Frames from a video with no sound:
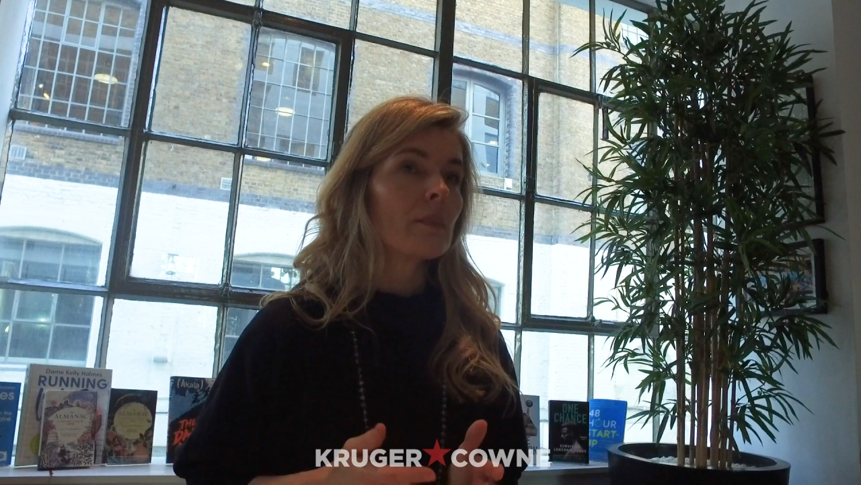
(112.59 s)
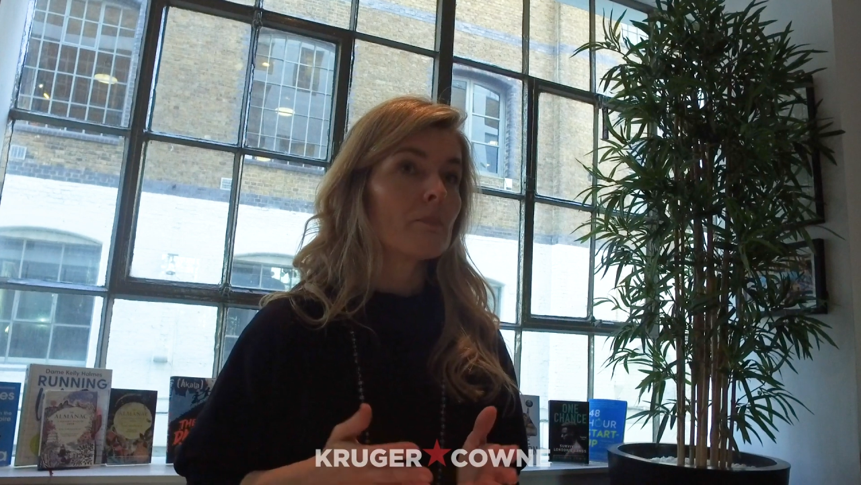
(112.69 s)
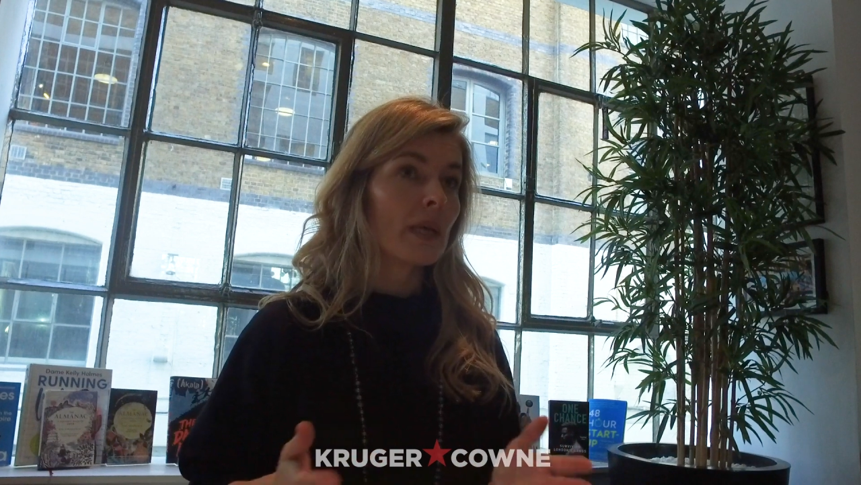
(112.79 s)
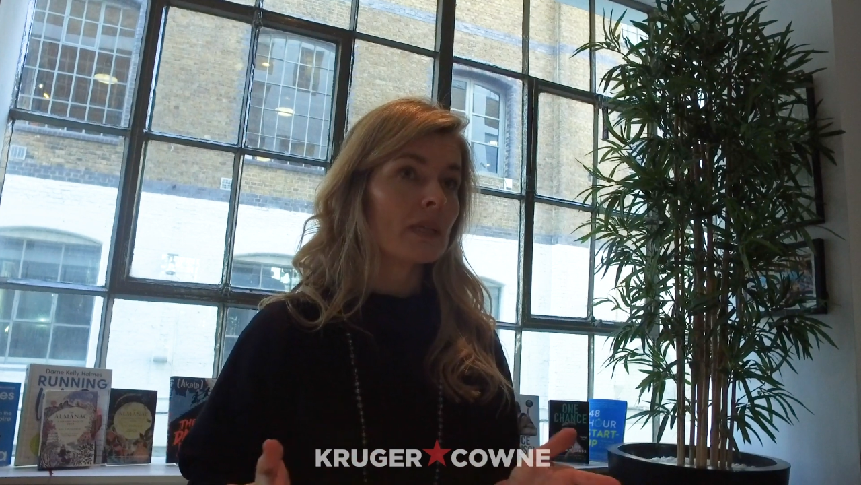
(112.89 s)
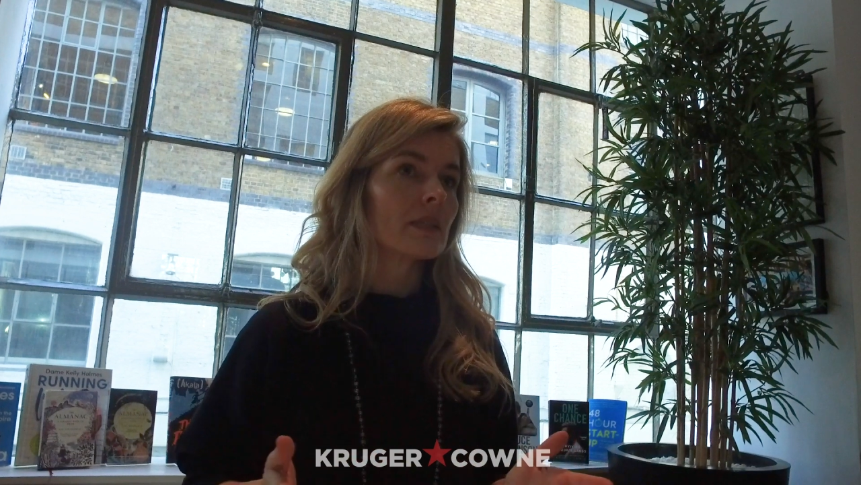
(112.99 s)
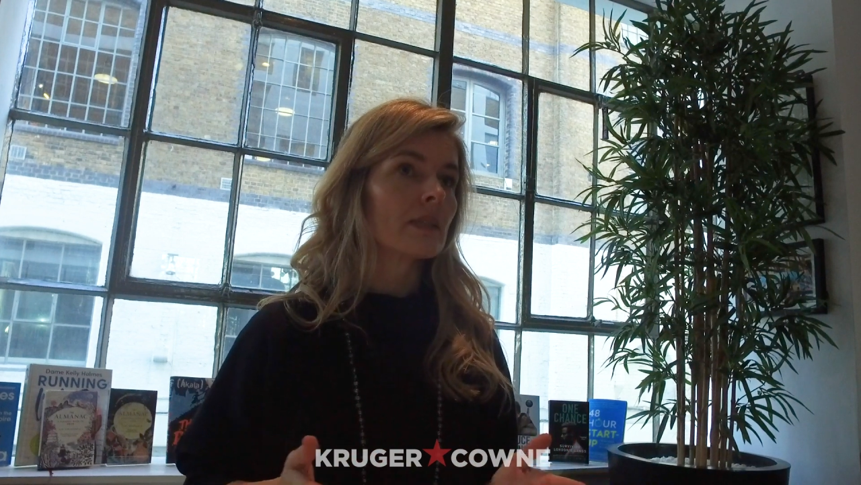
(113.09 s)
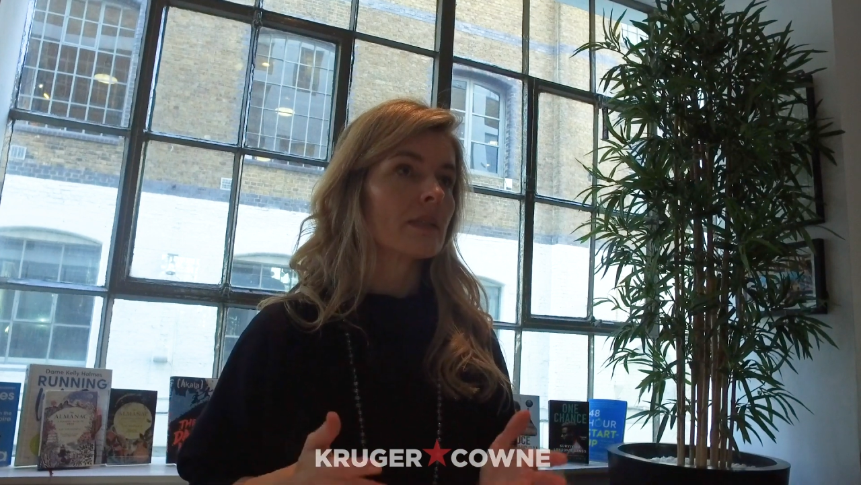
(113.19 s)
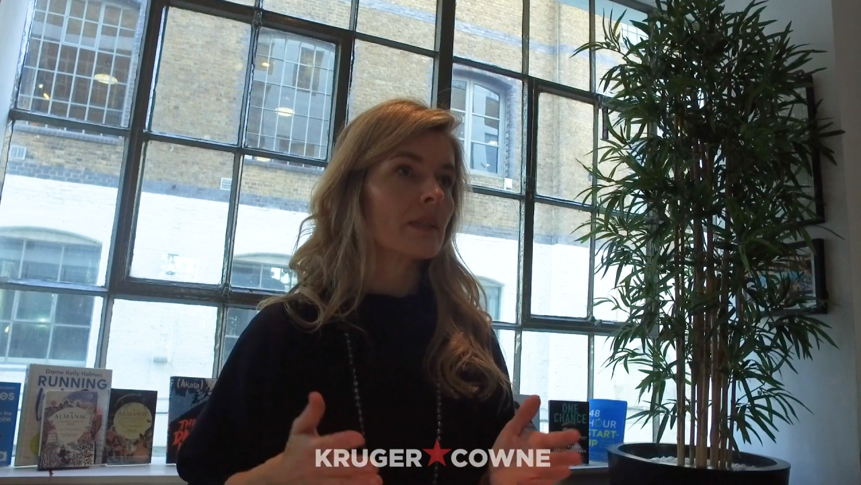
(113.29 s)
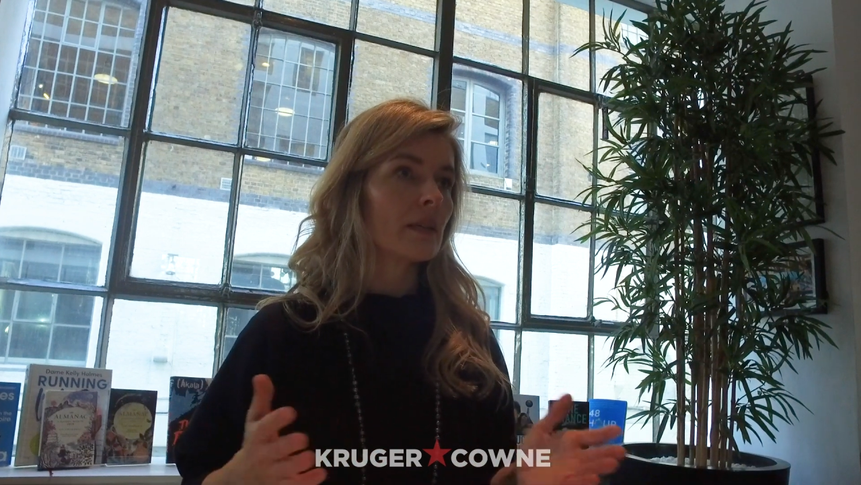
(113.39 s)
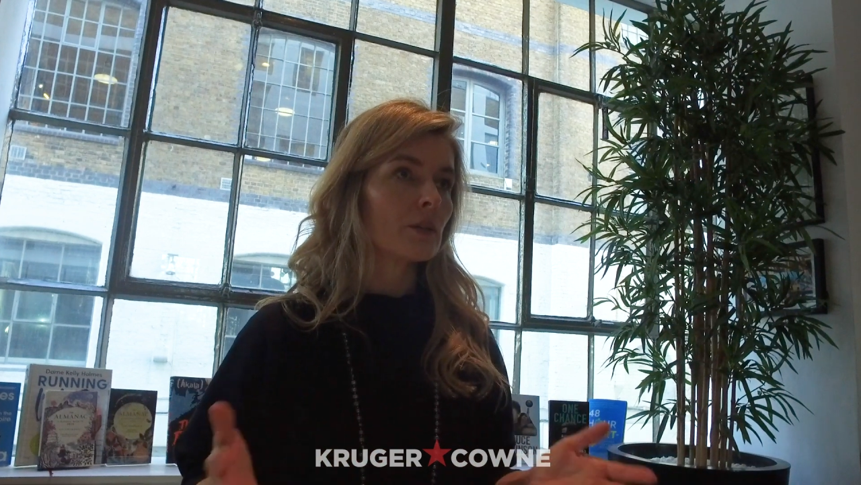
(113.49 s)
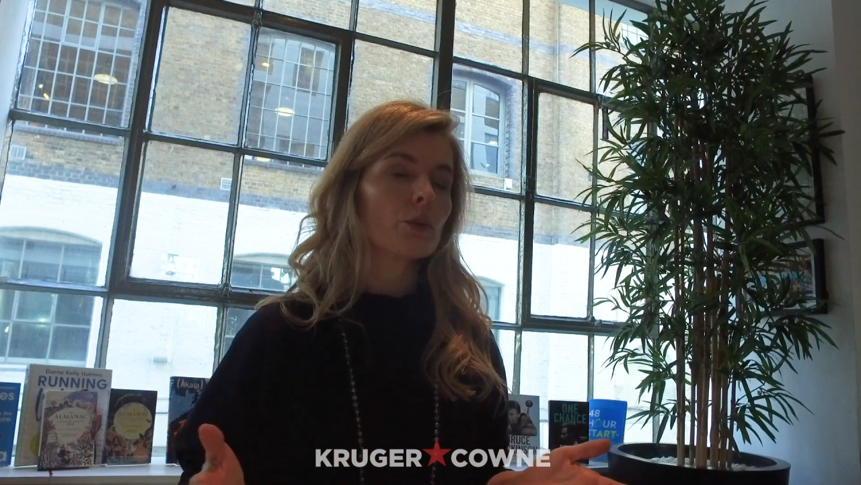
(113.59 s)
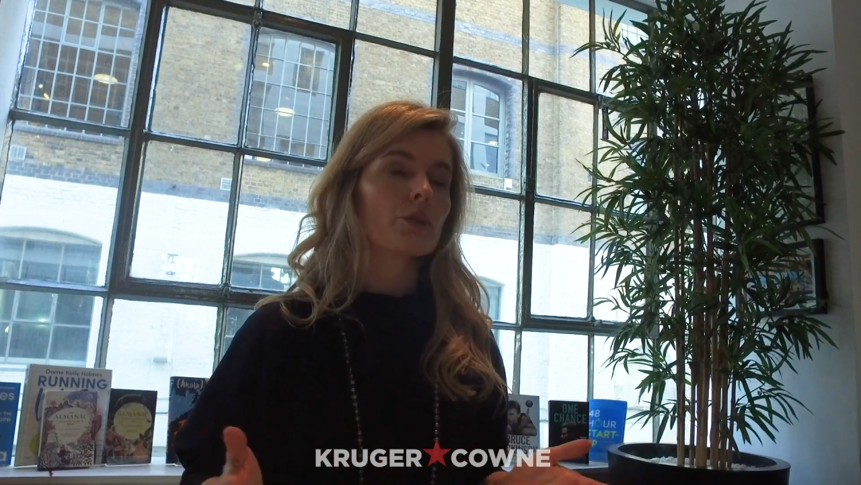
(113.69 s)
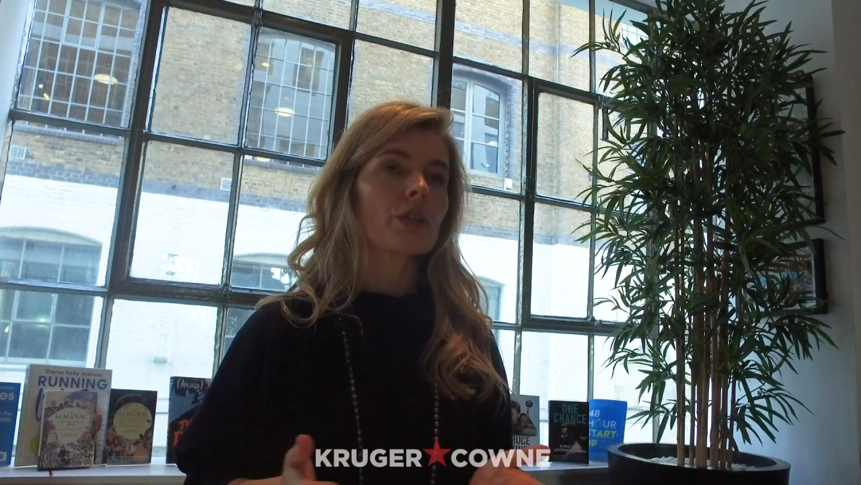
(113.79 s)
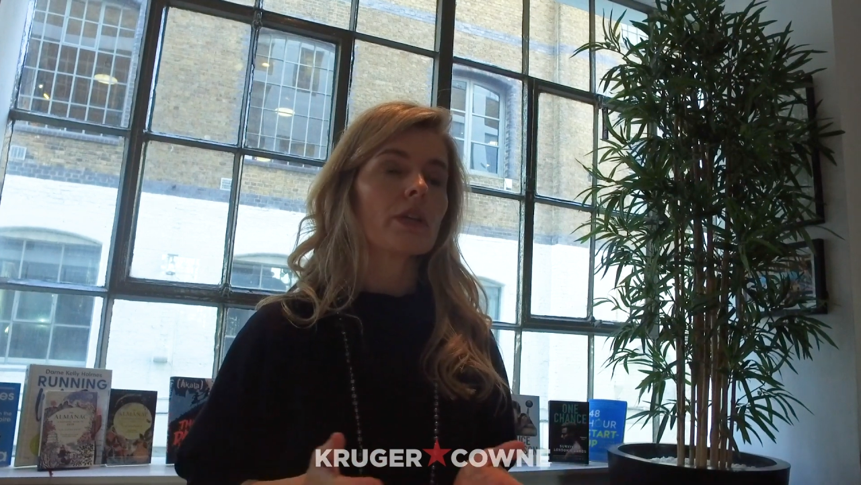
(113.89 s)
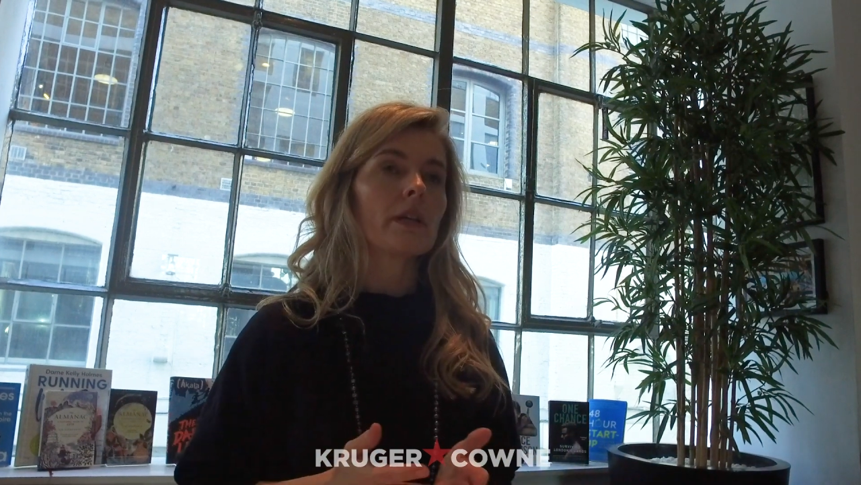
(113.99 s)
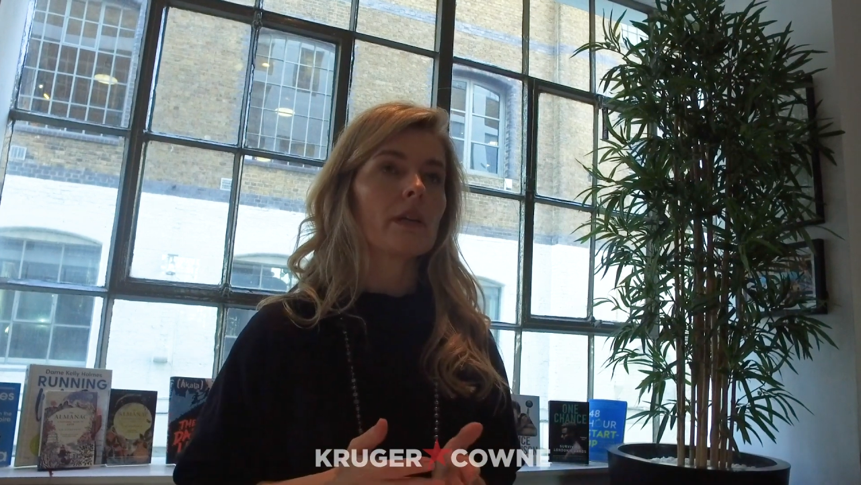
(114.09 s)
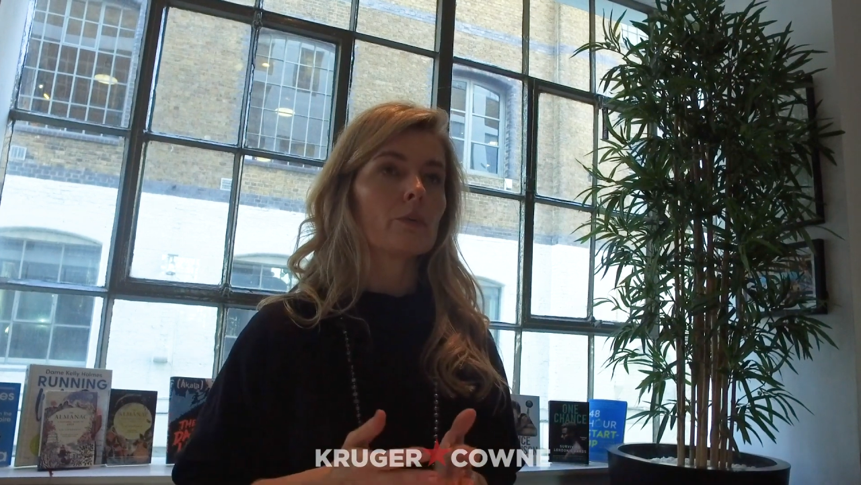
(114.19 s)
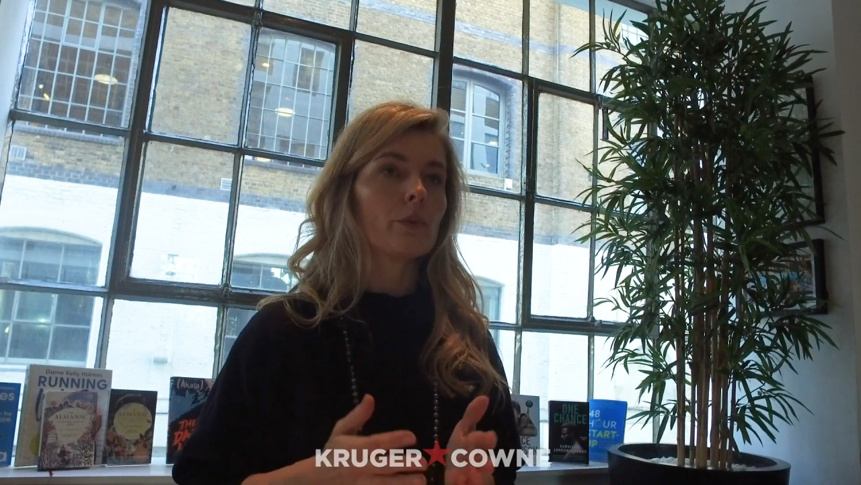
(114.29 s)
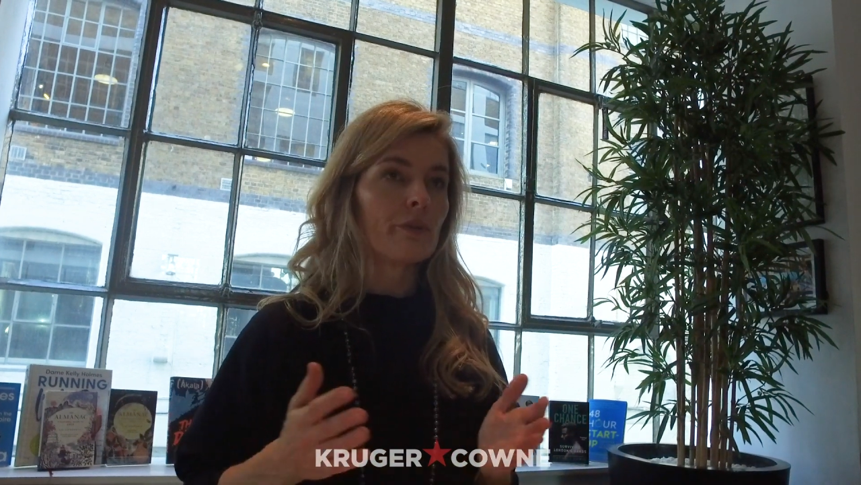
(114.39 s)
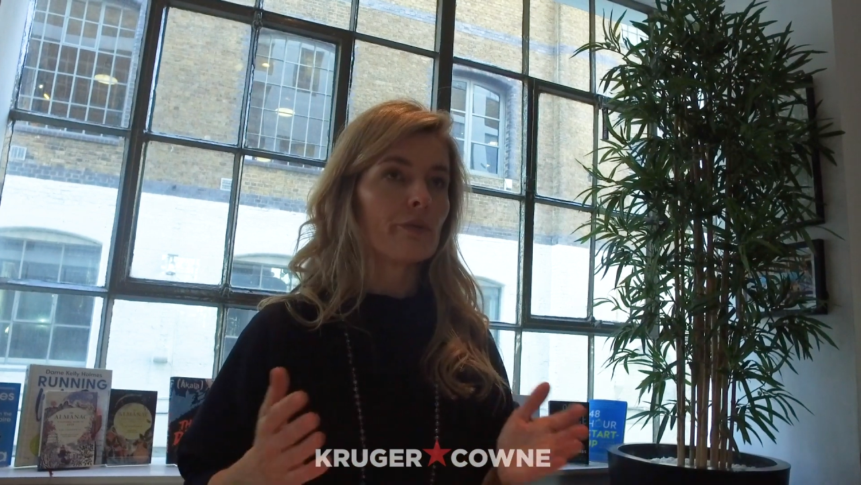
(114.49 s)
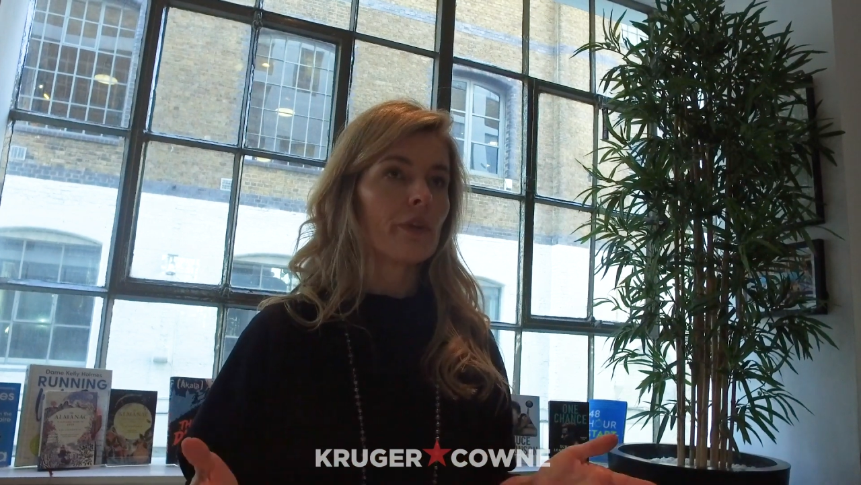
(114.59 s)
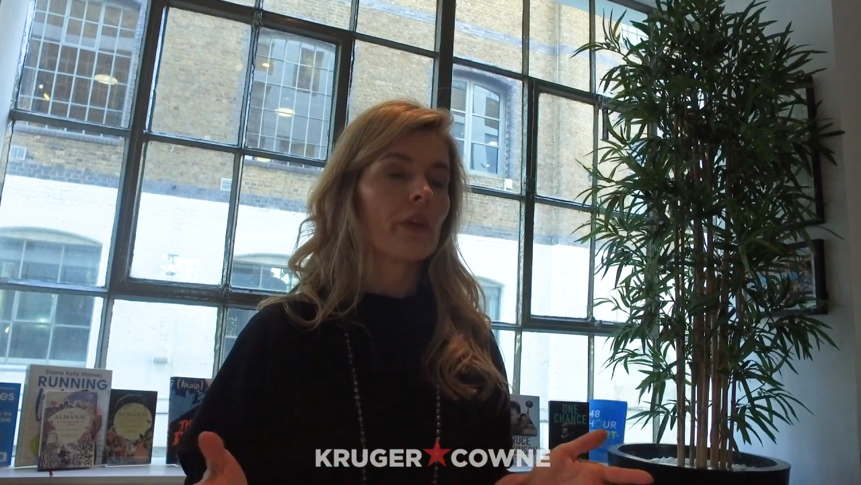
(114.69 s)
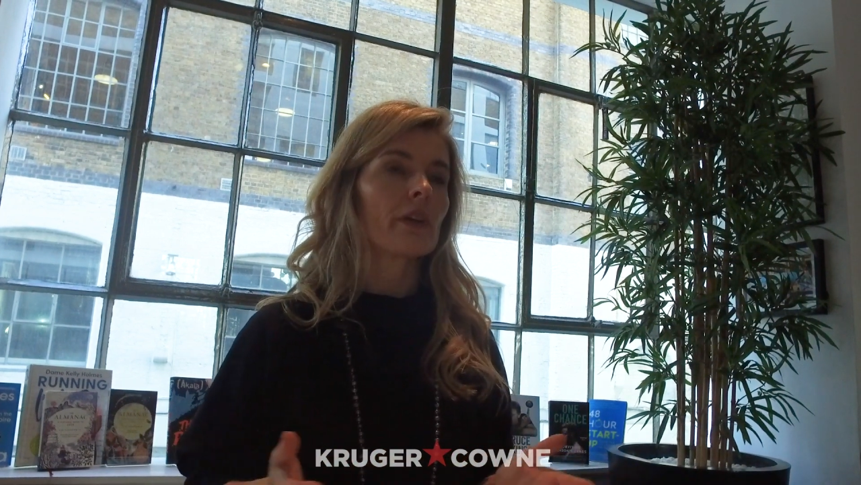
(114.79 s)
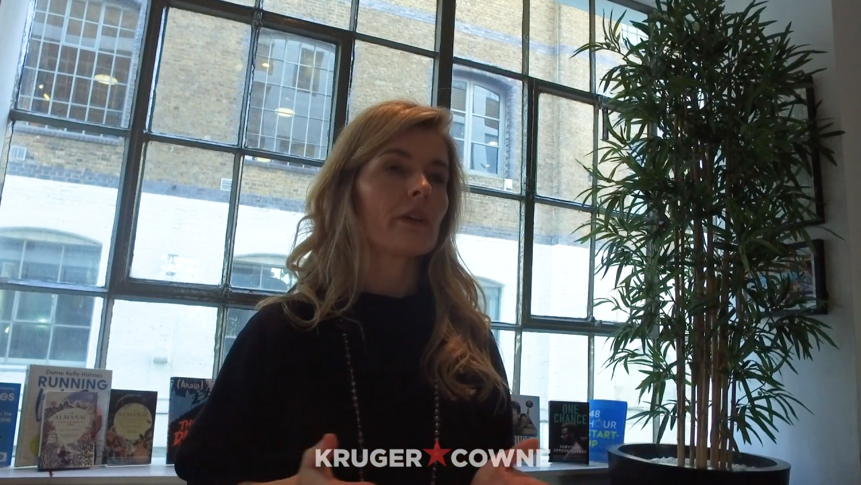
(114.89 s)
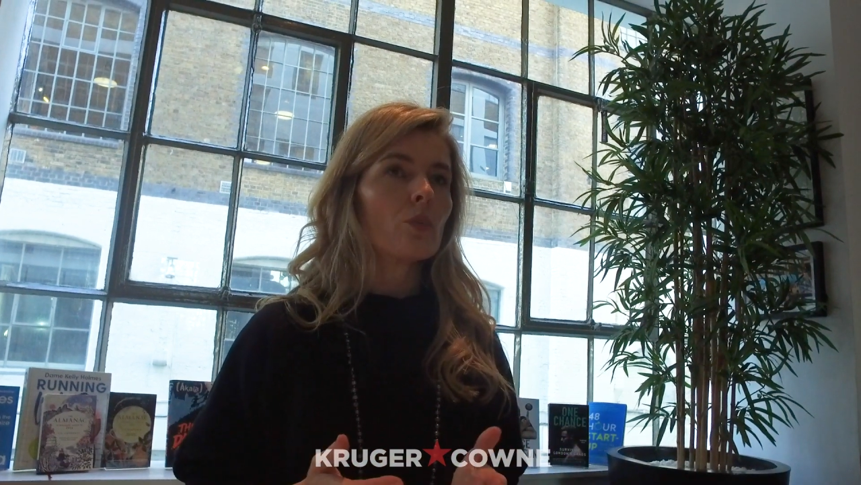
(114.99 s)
mentally, psychologically, with fear?